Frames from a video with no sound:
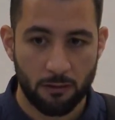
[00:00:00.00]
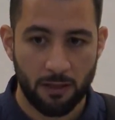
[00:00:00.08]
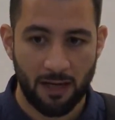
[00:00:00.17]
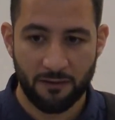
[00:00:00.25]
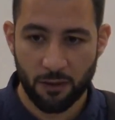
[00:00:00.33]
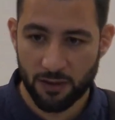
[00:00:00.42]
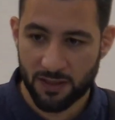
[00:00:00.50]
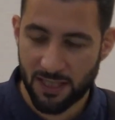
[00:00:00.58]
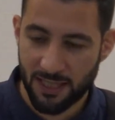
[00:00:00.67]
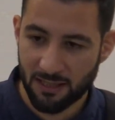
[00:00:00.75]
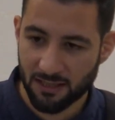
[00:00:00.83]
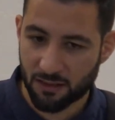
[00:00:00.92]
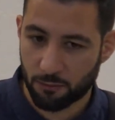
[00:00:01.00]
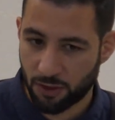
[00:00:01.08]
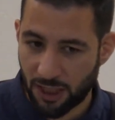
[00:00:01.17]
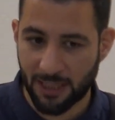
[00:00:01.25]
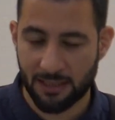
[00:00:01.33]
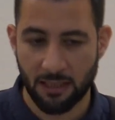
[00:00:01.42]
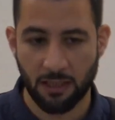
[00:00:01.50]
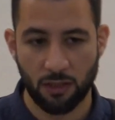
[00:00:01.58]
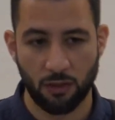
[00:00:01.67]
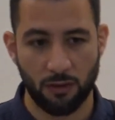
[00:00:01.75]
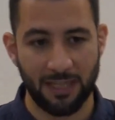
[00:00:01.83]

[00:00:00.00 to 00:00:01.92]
Have you seen us rejecting you?